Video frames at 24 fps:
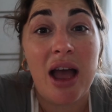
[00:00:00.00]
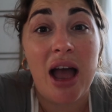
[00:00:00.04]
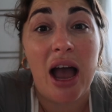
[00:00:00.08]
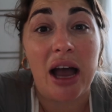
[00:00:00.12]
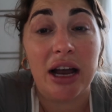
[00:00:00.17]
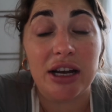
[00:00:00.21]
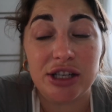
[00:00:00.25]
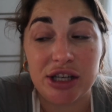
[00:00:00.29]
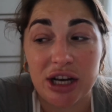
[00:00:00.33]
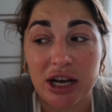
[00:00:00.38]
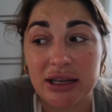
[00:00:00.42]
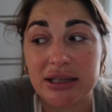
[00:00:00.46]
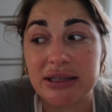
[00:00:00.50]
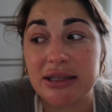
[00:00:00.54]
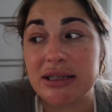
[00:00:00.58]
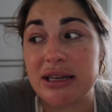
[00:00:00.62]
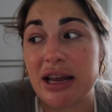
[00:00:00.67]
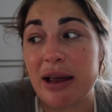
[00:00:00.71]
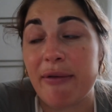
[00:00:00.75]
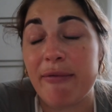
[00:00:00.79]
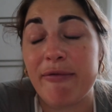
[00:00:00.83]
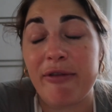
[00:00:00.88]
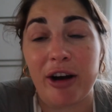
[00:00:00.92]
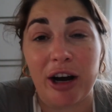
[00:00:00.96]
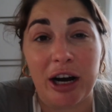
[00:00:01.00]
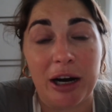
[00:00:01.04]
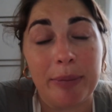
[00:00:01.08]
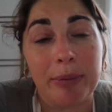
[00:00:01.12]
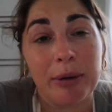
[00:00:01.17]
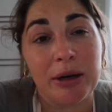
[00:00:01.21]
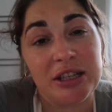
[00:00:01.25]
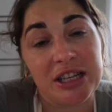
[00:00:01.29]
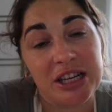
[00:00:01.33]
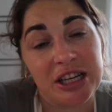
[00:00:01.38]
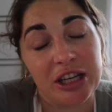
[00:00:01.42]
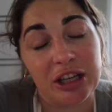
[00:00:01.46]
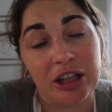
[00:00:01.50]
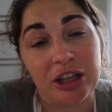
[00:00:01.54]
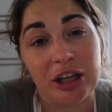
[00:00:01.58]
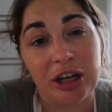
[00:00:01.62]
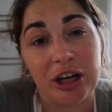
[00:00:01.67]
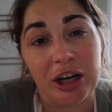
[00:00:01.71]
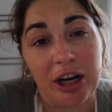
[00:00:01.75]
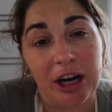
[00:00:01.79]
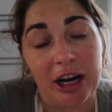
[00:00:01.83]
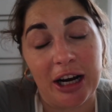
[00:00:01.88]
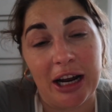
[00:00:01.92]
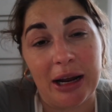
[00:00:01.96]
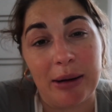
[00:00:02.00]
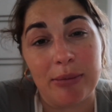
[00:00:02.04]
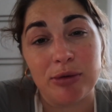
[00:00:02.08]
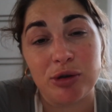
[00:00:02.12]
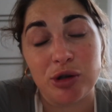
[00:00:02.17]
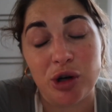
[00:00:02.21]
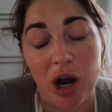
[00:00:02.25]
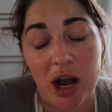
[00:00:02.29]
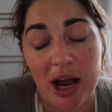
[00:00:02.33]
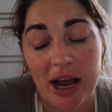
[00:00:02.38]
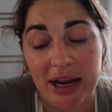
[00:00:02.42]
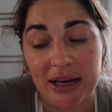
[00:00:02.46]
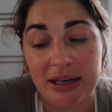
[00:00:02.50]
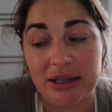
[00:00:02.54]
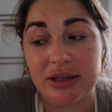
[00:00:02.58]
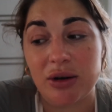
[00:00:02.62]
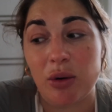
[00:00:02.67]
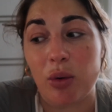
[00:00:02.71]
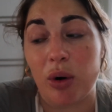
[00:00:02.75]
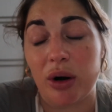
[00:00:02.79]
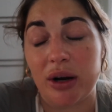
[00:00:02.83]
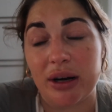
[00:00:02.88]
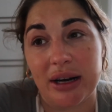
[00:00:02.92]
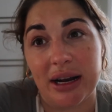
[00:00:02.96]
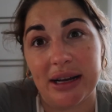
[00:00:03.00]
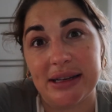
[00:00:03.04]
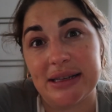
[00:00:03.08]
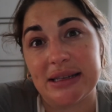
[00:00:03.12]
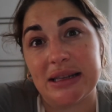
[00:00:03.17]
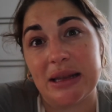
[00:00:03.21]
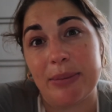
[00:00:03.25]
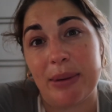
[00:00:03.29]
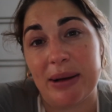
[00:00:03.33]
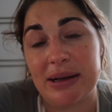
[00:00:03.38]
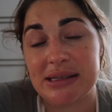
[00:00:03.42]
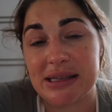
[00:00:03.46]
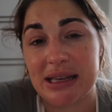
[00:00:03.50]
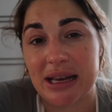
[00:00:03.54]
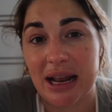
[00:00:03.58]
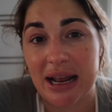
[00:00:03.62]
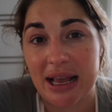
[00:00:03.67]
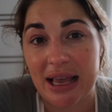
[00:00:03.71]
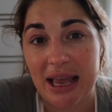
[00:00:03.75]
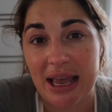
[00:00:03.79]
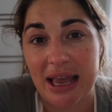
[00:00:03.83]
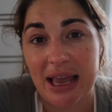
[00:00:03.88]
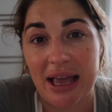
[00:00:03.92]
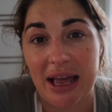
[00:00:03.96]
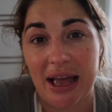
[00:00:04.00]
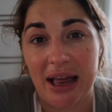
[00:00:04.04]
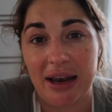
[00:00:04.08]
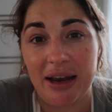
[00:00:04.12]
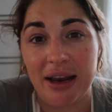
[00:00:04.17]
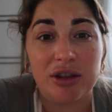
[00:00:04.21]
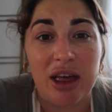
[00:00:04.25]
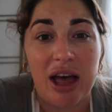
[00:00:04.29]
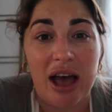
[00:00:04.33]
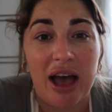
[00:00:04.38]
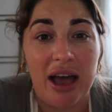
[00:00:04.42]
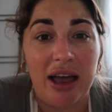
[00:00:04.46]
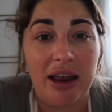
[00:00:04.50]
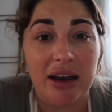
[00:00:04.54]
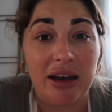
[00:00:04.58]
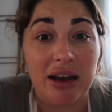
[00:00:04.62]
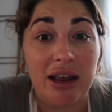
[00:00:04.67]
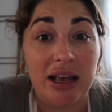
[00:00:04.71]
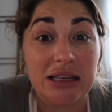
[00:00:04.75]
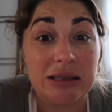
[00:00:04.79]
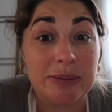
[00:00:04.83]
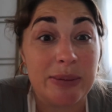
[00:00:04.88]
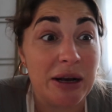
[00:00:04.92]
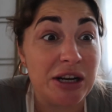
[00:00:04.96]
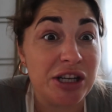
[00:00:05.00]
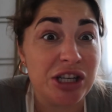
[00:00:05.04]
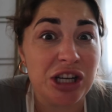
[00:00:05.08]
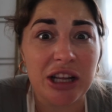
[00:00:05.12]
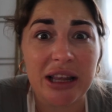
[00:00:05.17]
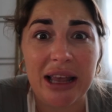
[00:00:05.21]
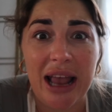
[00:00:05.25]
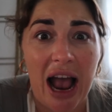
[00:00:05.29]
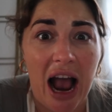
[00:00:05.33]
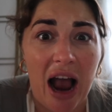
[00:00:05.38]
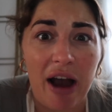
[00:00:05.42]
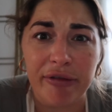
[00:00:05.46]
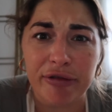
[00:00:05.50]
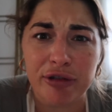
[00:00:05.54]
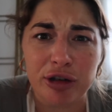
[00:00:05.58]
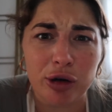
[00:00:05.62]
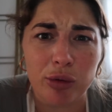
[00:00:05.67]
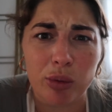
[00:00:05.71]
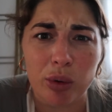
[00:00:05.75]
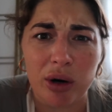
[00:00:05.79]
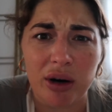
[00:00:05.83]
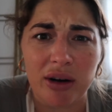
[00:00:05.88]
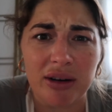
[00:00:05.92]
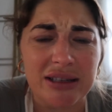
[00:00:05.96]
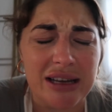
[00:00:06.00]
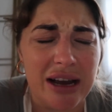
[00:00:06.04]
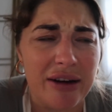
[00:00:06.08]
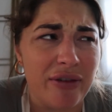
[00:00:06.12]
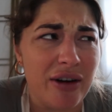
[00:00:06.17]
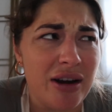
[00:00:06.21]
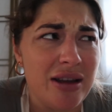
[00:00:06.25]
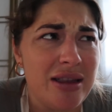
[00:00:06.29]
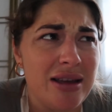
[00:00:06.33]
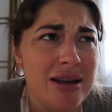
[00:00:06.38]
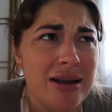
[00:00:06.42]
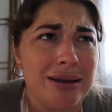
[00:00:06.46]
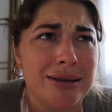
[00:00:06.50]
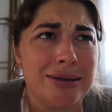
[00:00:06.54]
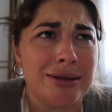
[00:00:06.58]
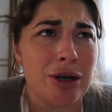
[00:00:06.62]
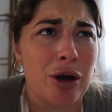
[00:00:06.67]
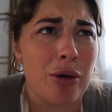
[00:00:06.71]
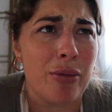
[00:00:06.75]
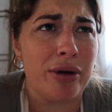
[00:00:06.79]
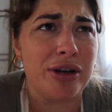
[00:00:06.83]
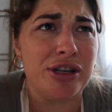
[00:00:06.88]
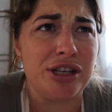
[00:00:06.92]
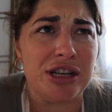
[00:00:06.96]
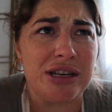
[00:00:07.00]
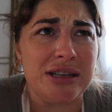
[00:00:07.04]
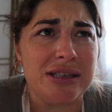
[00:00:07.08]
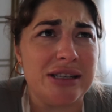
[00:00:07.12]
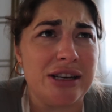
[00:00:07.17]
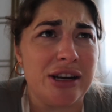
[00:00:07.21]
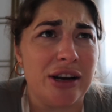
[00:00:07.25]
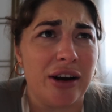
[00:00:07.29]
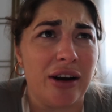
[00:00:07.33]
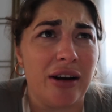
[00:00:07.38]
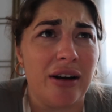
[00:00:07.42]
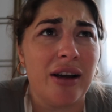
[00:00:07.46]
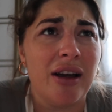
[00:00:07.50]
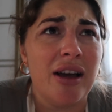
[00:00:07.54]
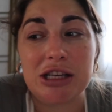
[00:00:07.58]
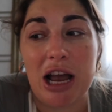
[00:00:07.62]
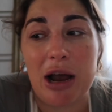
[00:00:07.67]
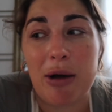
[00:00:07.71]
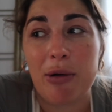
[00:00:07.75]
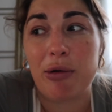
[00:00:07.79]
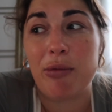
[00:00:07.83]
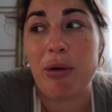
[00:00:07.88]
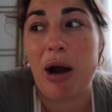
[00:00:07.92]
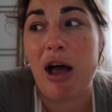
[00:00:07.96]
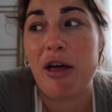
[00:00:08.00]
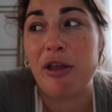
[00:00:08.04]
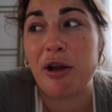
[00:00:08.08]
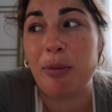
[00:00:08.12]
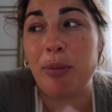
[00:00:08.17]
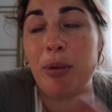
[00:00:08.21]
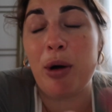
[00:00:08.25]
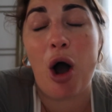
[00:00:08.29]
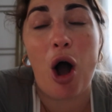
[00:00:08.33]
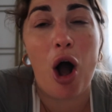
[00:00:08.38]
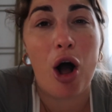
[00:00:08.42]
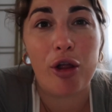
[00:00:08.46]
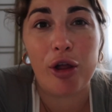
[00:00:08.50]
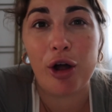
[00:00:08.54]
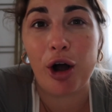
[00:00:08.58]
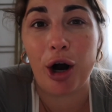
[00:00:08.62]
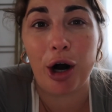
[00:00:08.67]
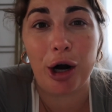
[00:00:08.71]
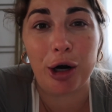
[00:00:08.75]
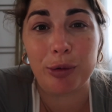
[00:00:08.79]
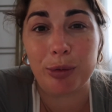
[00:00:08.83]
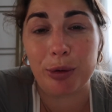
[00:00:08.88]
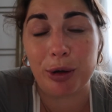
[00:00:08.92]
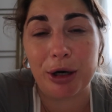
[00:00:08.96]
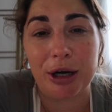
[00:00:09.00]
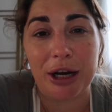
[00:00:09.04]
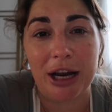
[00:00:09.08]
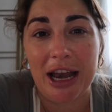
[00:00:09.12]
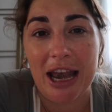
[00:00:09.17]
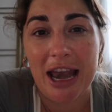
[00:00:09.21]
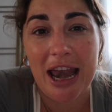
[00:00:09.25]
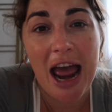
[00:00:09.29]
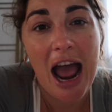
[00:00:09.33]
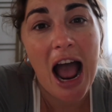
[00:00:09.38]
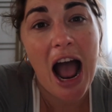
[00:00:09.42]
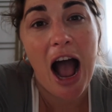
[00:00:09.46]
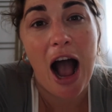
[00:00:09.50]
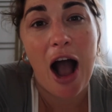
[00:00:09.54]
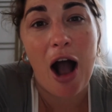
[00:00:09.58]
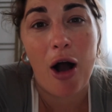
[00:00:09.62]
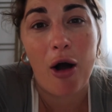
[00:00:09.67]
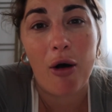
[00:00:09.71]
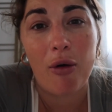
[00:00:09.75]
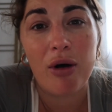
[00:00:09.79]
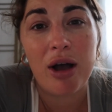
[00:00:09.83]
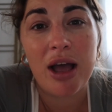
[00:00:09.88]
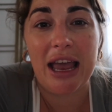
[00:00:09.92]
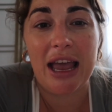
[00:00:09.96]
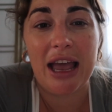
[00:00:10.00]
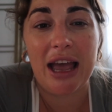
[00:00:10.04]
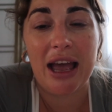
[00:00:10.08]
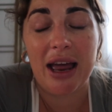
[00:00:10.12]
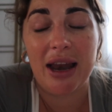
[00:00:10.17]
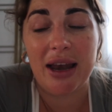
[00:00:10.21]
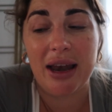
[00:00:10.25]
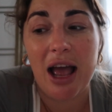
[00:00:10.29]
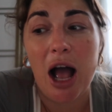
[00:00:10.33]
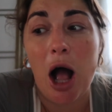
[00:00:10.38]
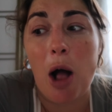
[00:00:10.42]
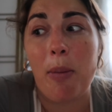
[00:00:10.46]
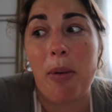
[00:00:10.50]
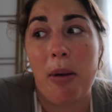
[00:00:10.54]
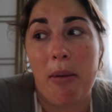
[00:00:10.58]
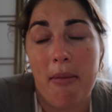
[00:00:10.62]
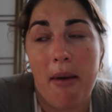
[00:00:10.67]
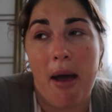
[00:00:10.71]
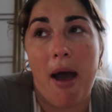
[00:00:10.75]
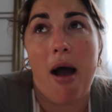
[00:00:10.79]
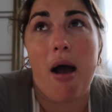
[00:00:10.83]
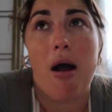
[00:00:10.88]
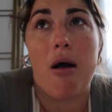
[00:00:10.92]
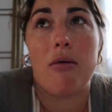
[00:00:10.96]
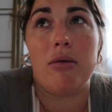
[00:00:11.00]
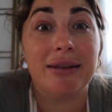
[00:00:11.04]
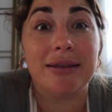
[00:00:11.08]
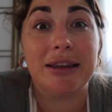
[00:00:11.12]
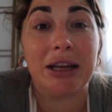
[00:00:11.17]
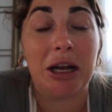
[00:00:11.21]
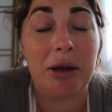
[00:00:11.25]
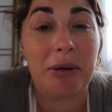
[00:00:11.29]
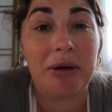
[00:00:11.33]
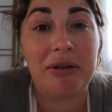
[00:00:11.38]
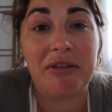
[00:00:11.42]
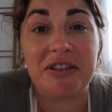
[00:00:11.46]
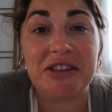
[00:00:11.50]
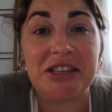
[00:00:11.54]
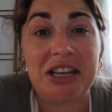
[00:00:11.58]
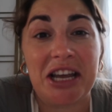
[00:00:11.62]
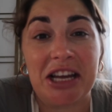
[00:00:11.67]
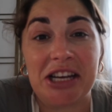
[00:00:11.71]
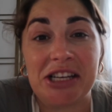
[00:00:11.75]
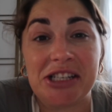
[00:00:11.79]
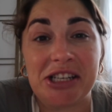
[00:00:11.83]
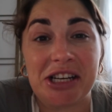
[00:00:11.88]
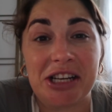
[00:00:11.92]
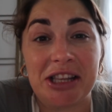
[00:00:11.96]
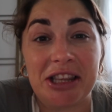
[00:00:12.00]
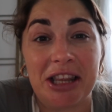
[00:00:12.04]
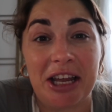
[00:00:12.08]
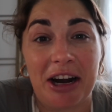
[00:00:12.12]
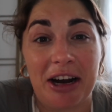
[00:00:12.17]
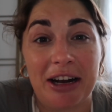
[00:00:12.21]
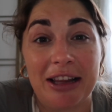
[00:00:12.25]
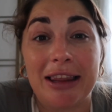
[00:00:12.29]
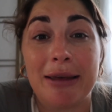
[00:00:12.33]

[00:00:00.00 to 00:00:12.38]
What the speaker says: I just am very particular, and I'm trying to organize it the best that I can so that, especially afterwards, everything is so much easier. So I would rather put all the hard work in now and help him out. A little bit of a tangent there.